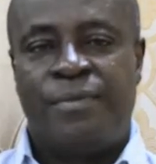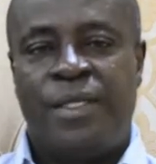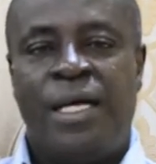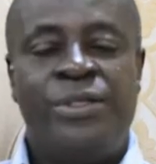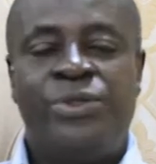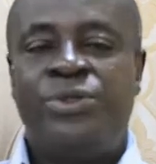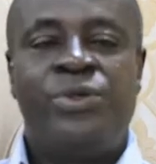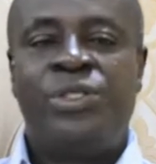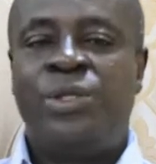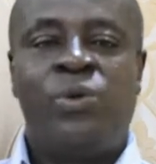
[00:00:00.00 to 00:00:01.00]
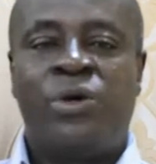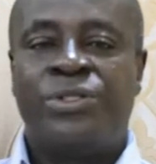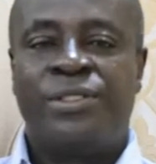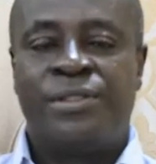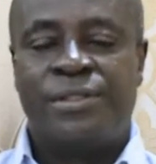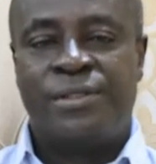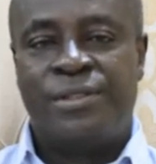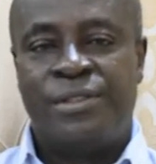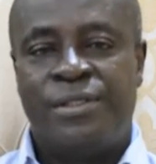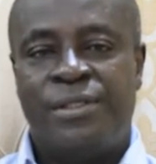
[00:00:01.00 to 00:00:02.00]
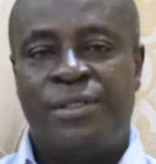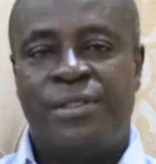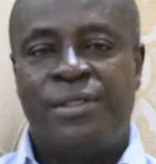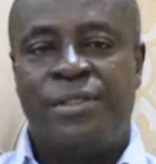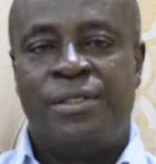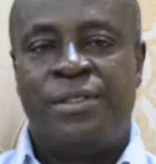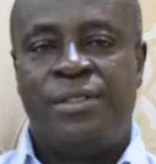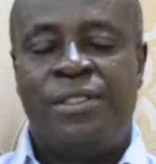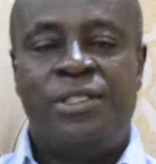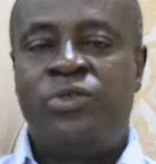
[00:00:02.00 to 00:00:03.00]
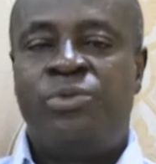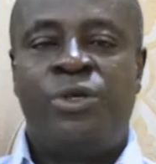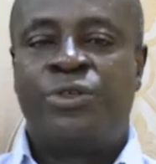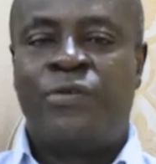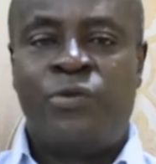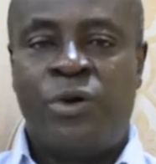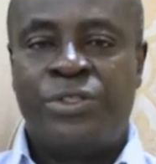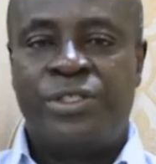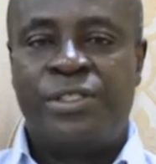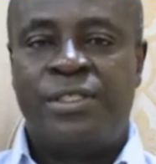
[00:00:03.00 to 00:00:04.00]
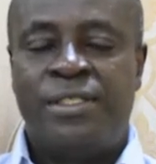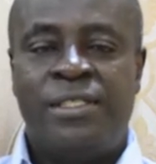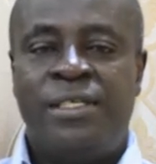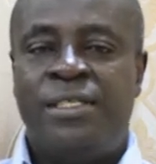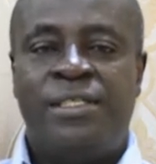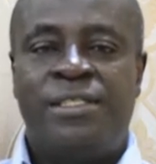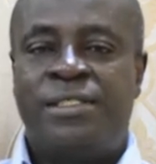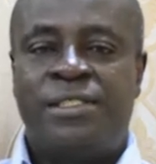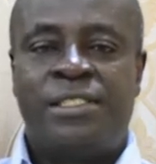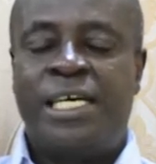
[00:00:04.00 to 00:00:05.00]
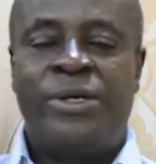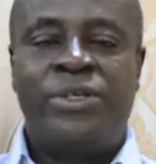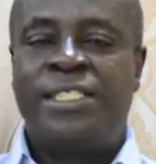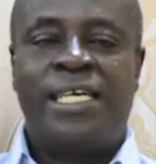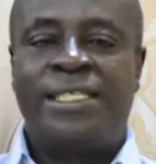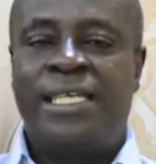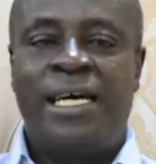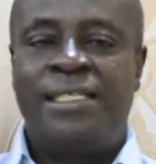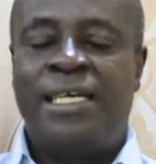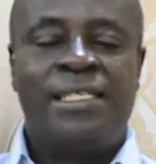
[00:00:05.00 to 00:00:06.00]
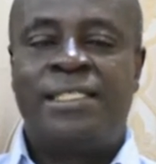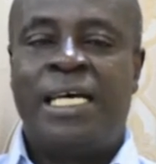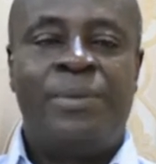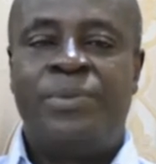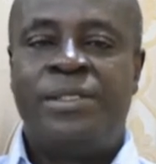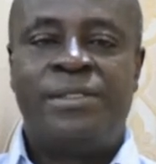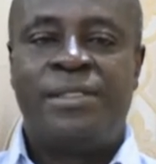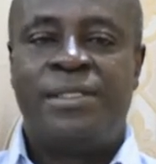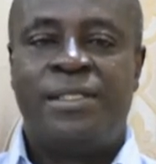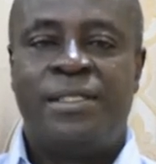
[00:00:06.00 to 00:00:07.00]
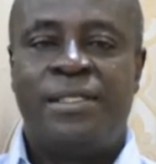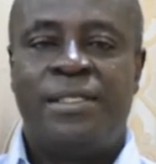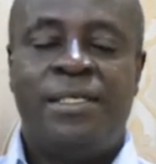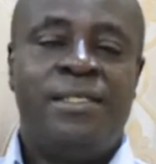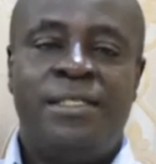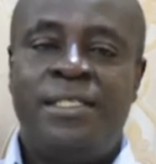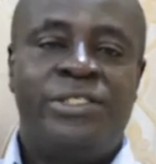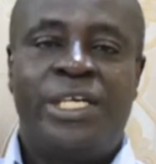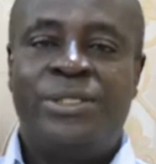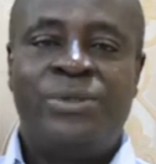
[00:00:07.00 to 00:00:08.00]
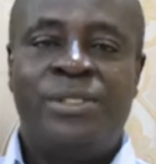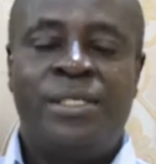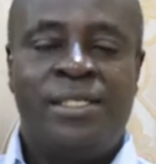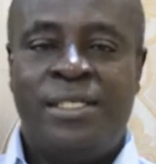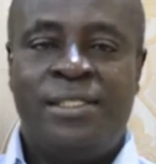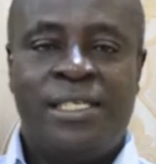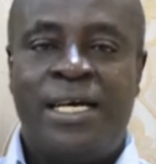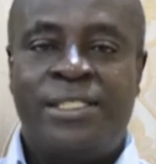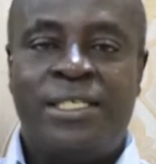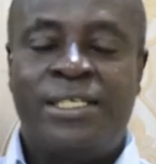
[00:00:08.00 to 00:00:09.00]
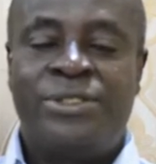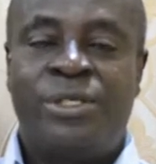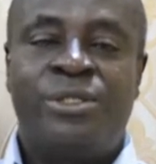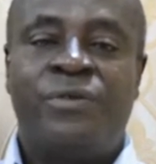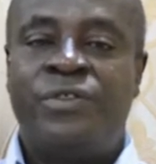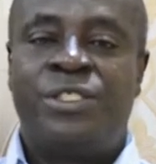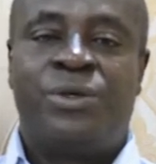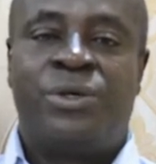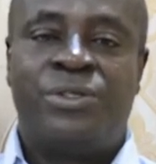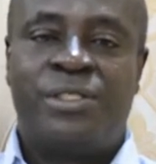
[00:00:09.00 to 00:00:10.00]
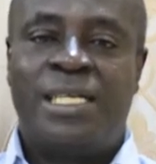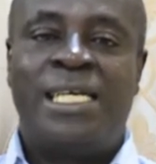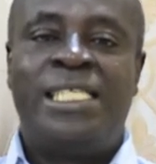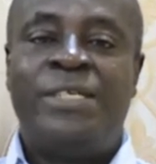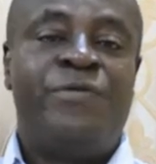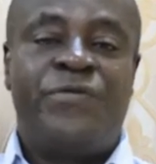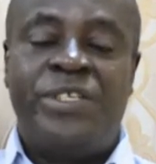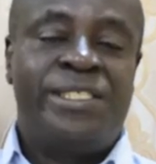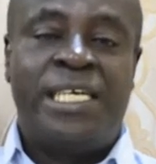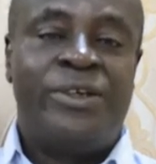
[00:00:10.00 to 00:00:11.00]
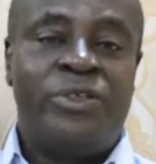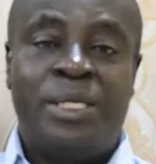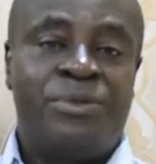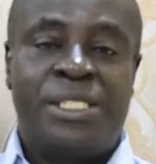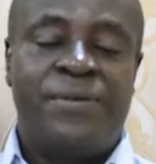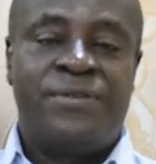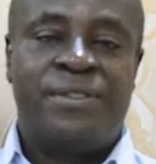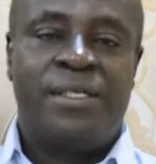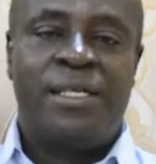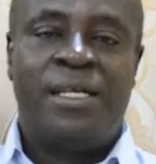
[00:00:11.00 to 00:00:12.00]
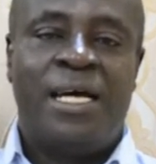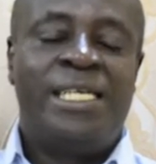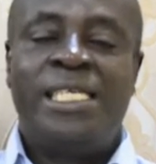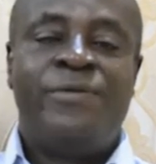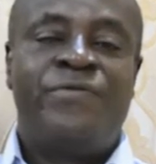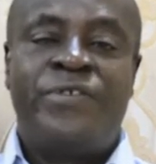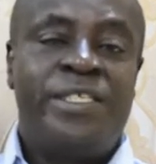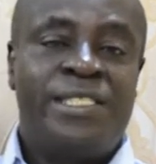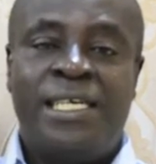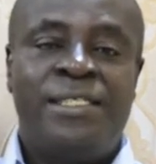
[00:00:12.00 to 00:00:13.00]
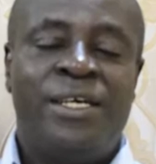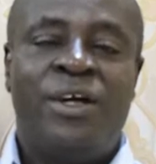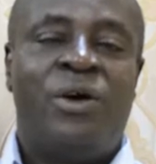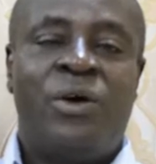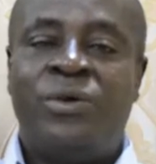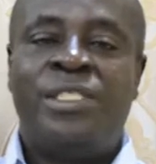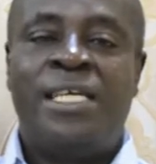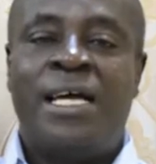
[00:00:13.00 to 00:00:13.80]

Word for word: And do you know the wars, the rumors of wars, the terrorist attack that is happening in Israel today is as a result of this curse that they inflicted on themselves, and they inflicted on